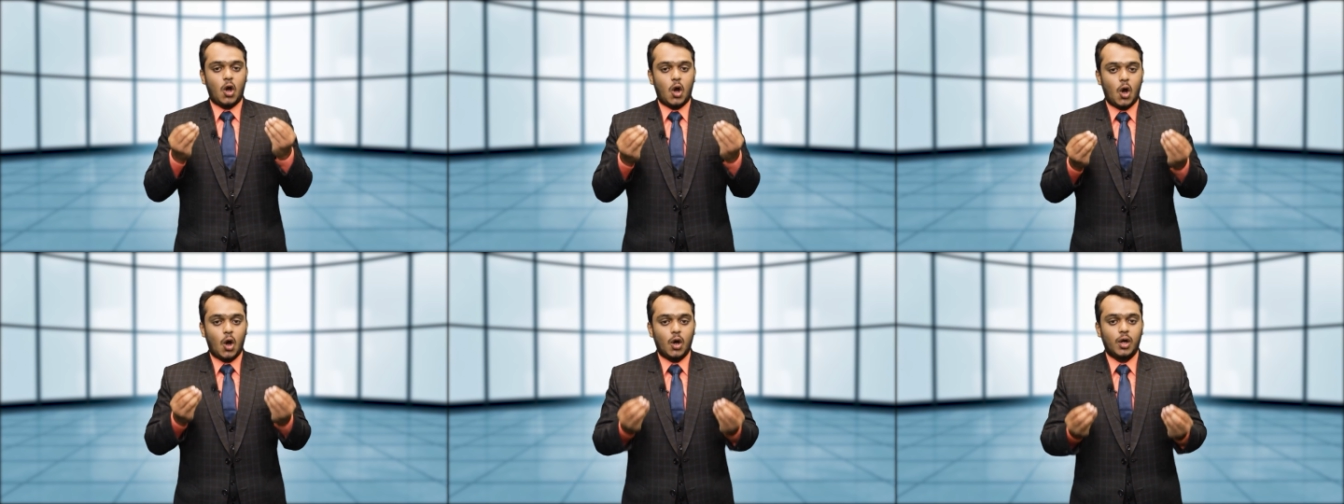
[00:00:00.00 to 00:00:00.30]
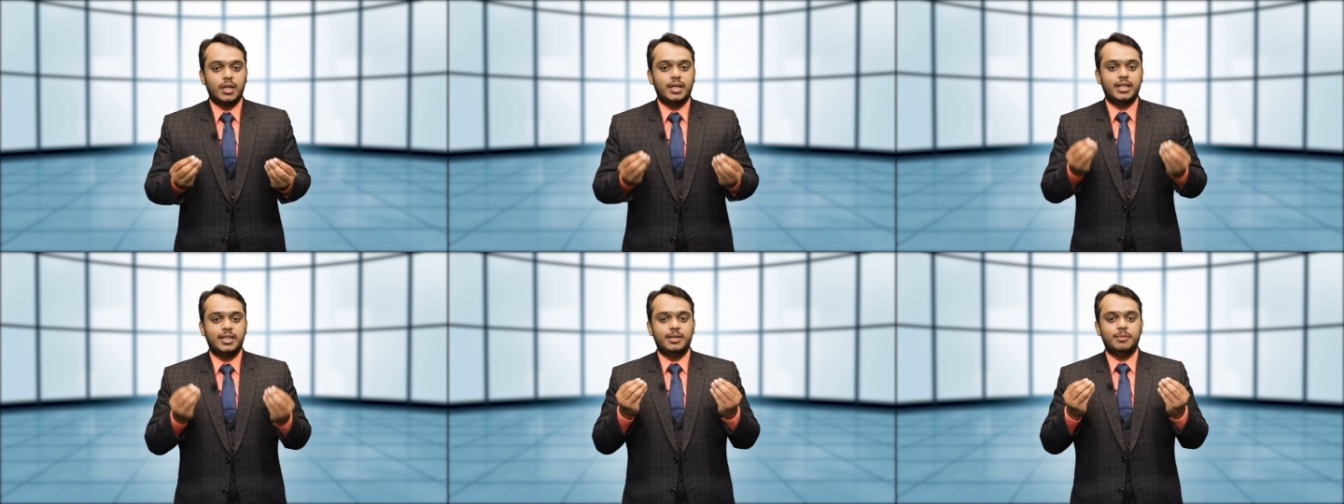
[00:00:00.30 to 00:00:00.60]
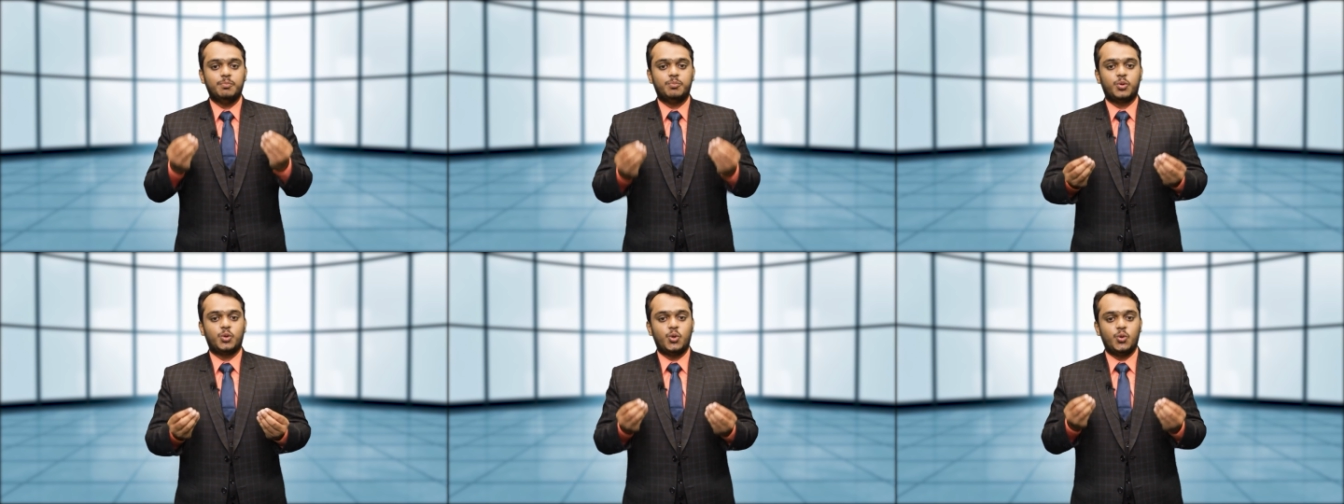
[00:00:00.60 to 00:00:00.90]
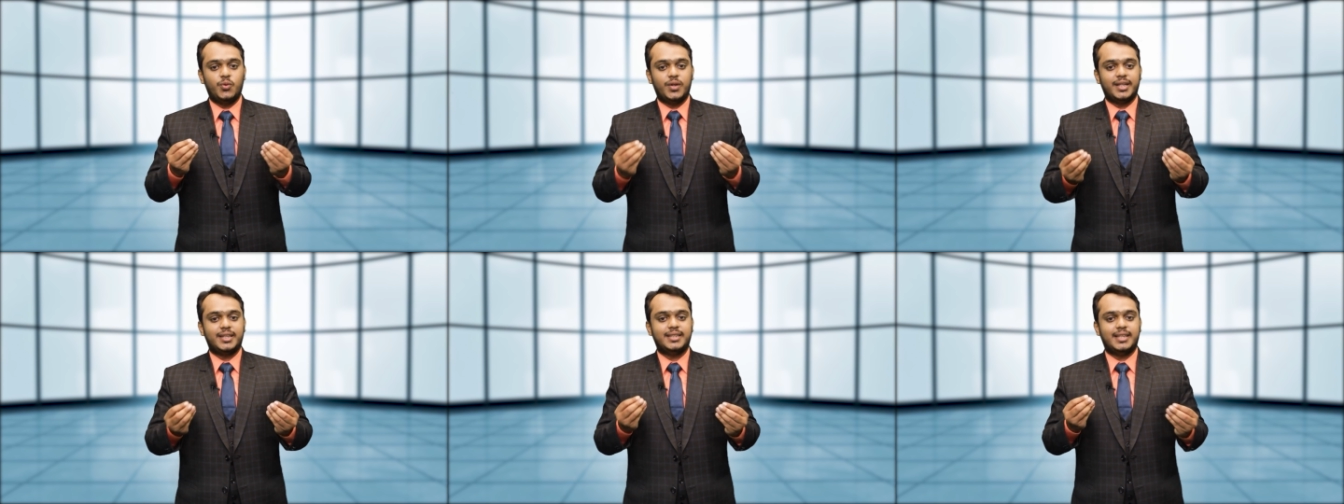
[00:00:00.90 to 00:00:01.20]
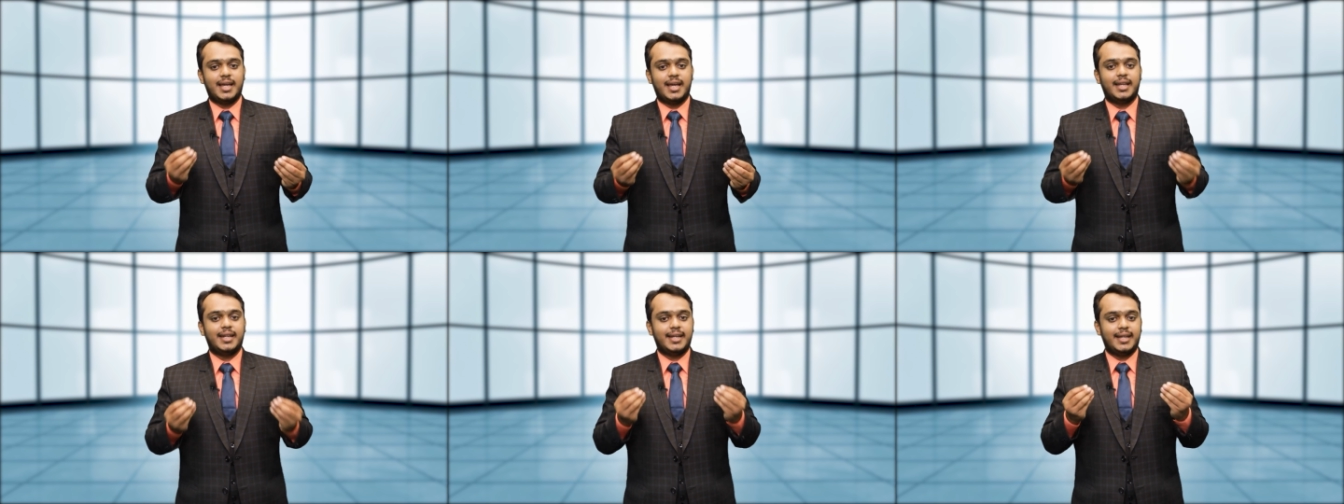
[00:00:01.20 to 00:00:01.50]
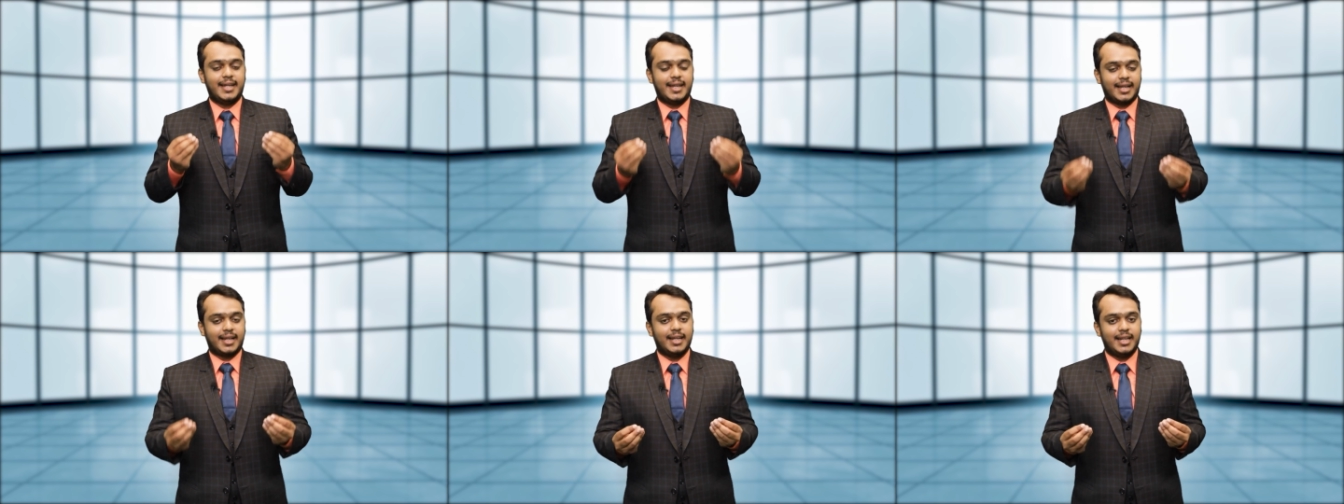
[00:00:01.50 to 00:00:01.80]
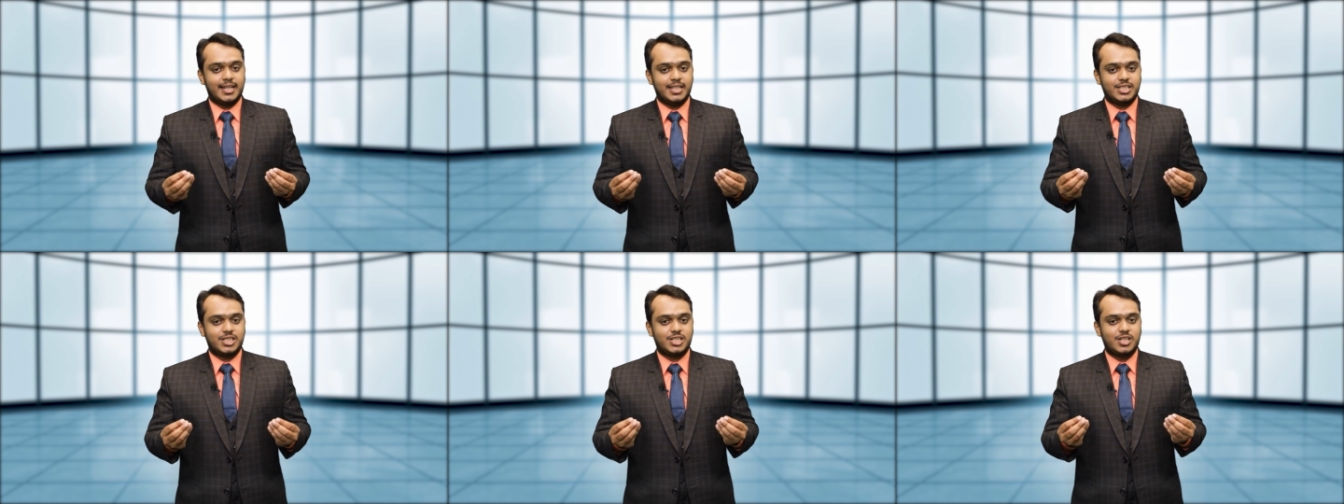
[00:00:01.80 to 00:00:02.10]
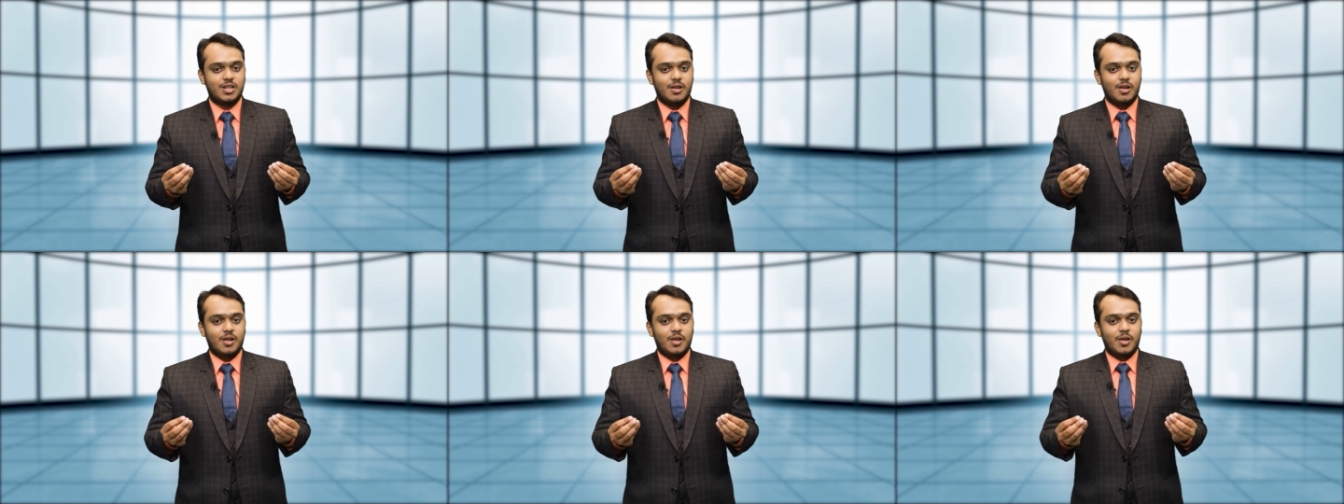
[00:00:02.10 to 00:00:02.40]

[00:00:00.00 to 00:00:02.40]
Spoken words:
on improving their English.